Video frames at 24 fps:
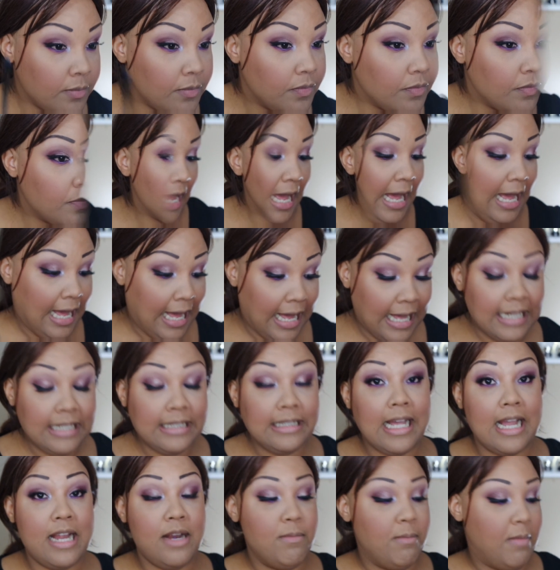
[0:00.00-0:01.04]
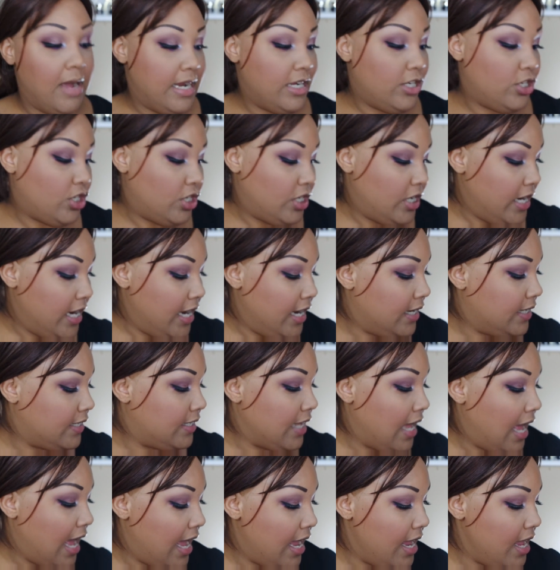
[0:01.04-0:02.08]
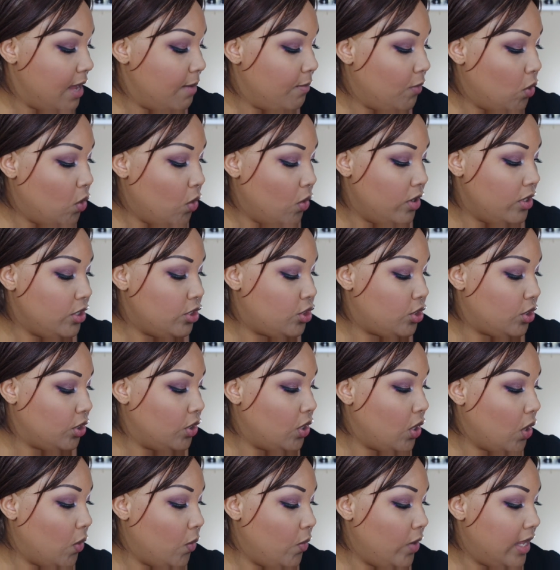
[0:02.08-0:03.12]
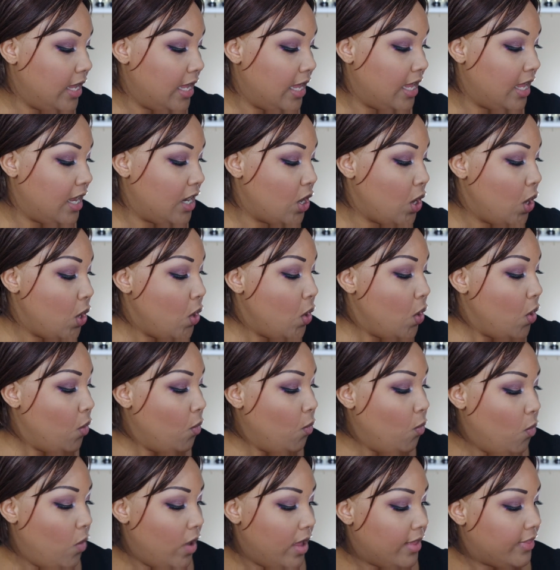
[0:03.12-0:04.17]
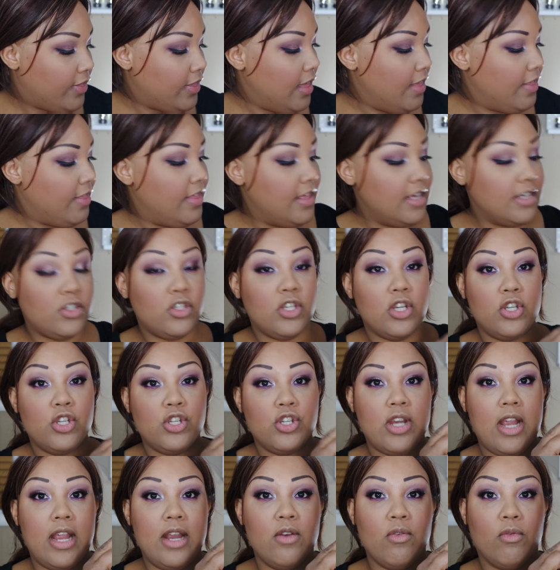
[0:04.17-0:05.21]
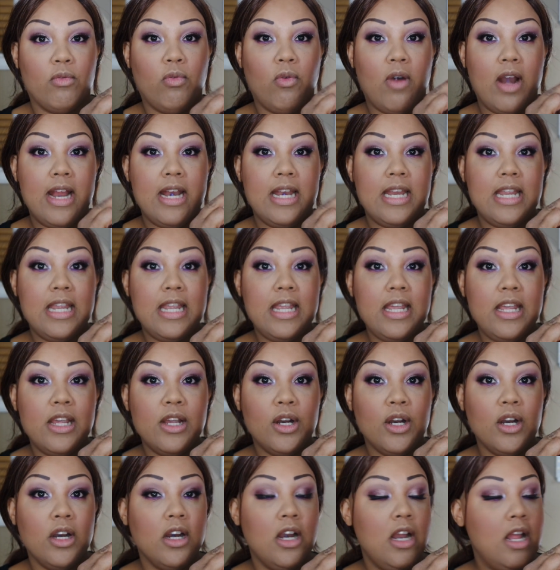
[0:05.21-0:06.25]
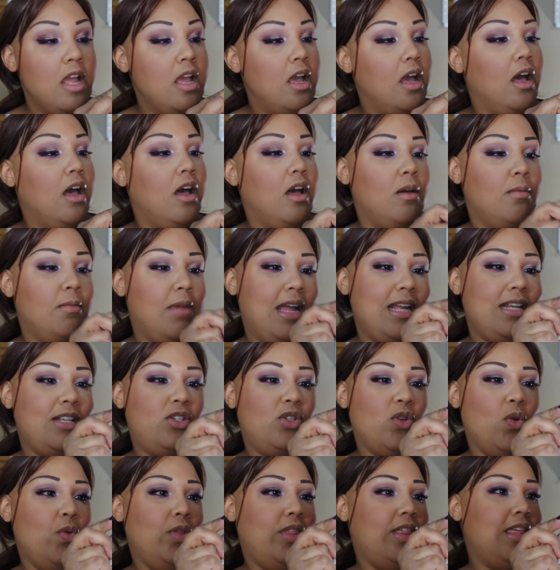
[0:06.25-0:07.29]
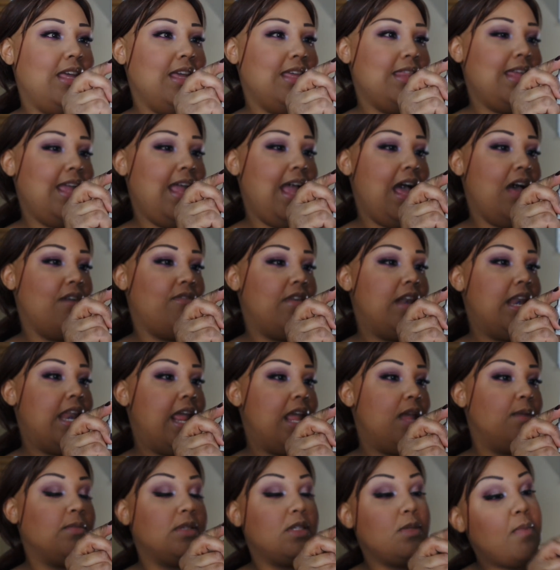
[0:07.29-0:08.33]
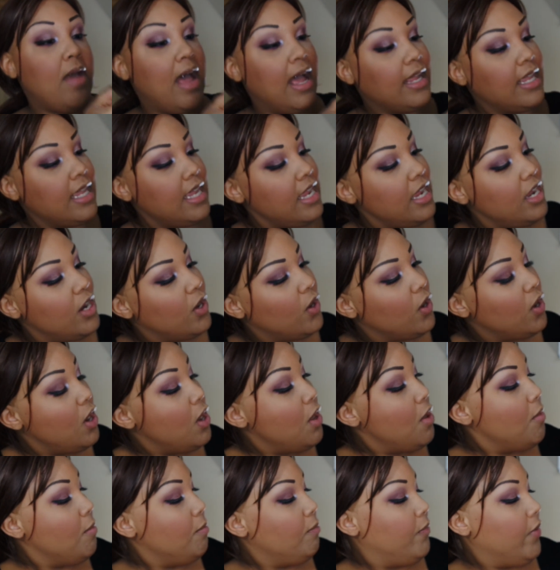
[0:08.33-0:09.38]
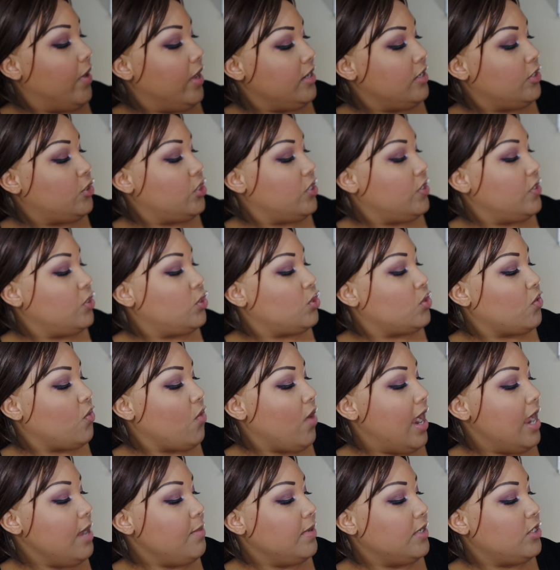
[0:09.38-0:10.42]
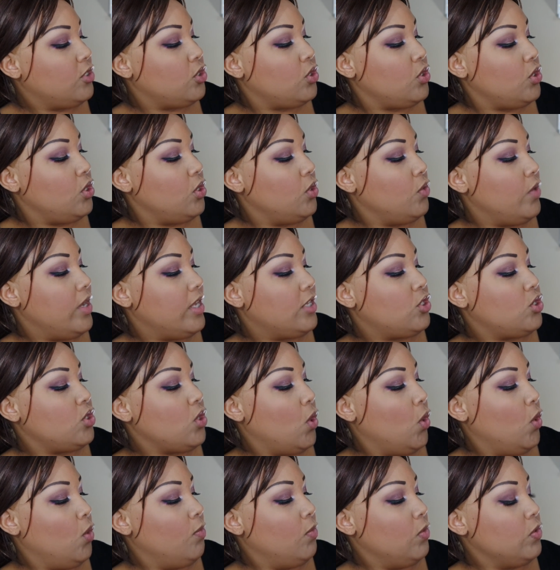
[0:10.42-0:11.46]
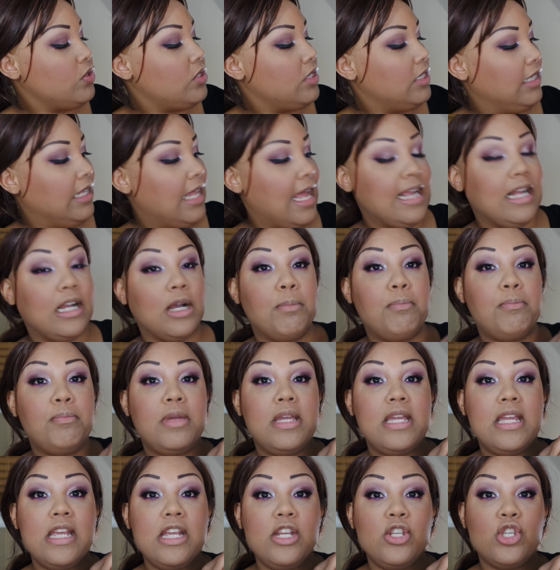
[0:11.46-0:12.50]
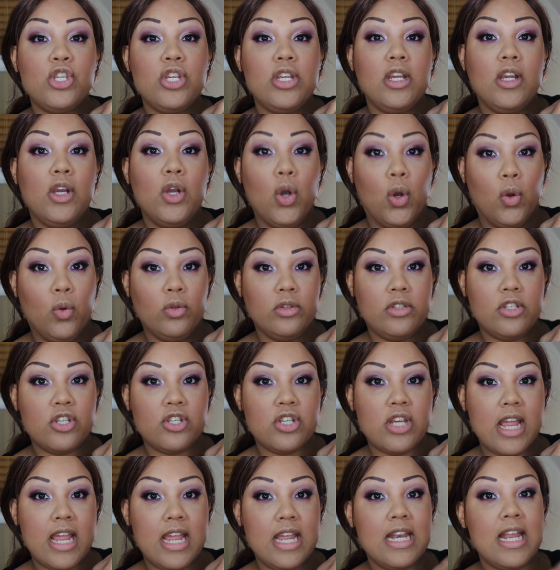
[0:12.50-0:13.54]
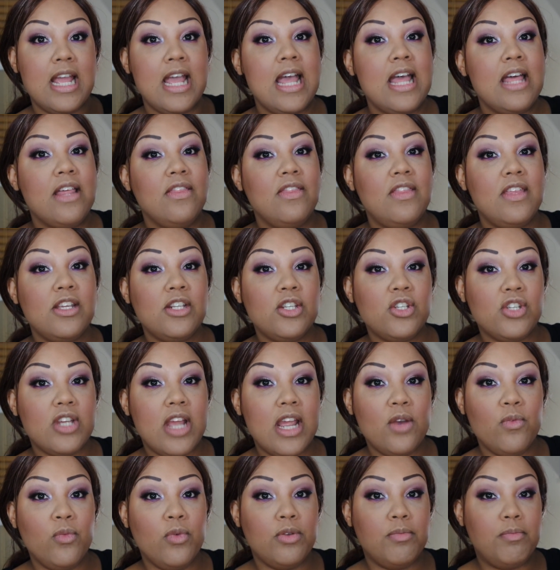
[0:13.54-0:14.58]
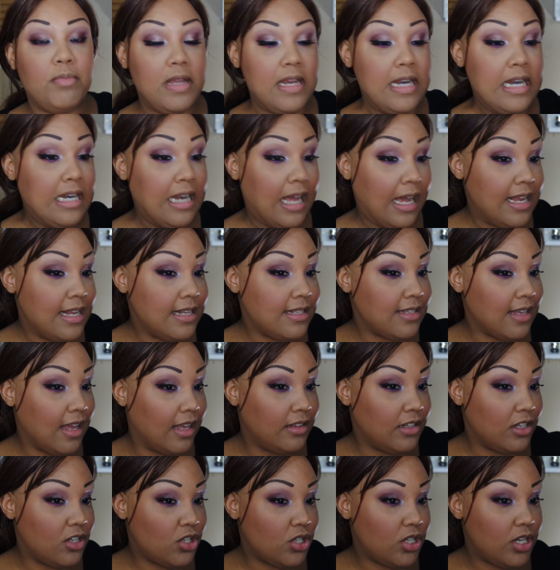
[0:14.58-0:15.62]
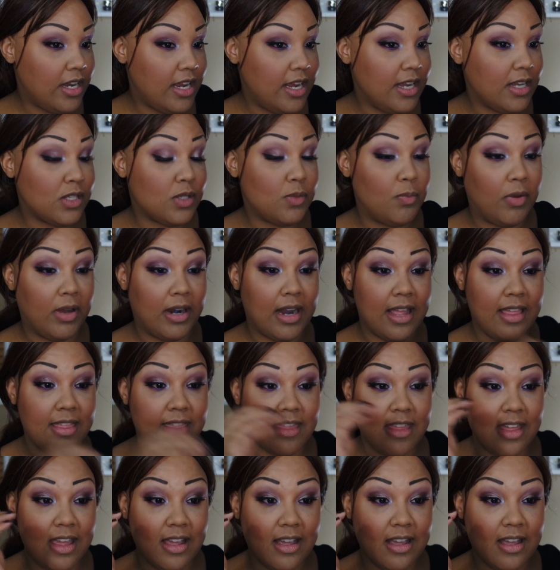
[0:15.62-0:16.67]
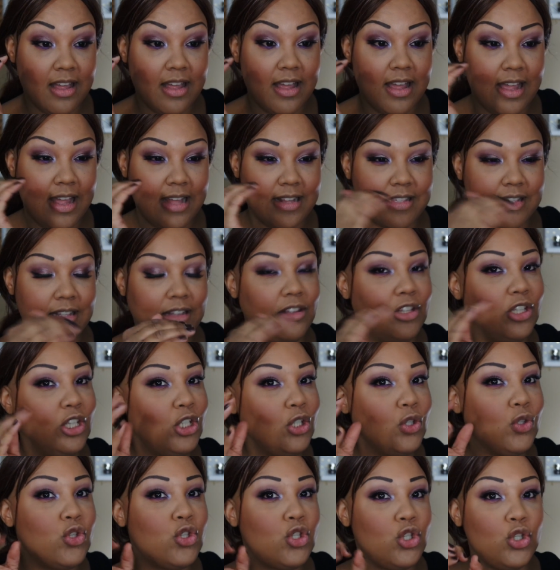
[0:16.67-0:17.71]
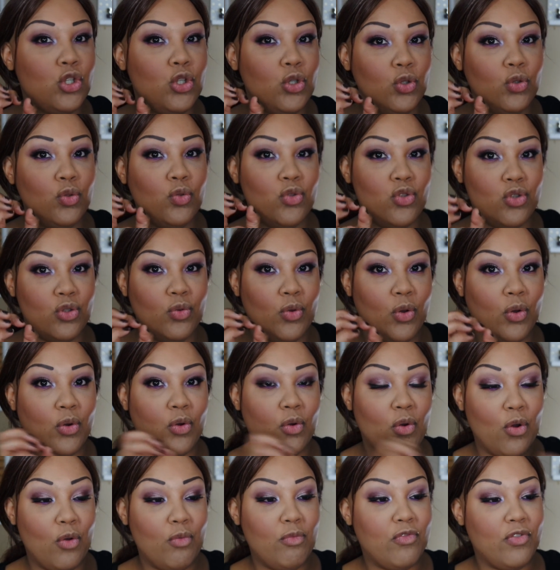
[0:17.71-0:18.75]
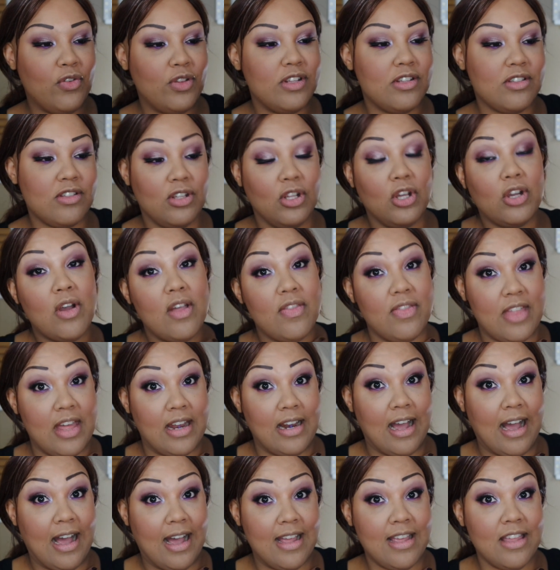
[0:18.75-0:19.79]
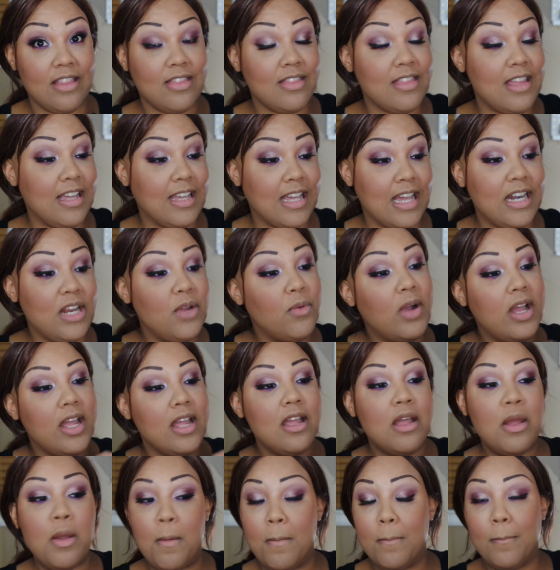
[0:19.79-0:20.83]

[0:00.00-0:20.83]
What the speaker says: So to highlight my cheeks, I am going to go in with this shade right here. I don't think they have names back here, but to describe it to you, it's almost like a peachy gold shade. This shade would be nice on the cheeks, but I think It's a little too duochrome for this look, that I think anyway.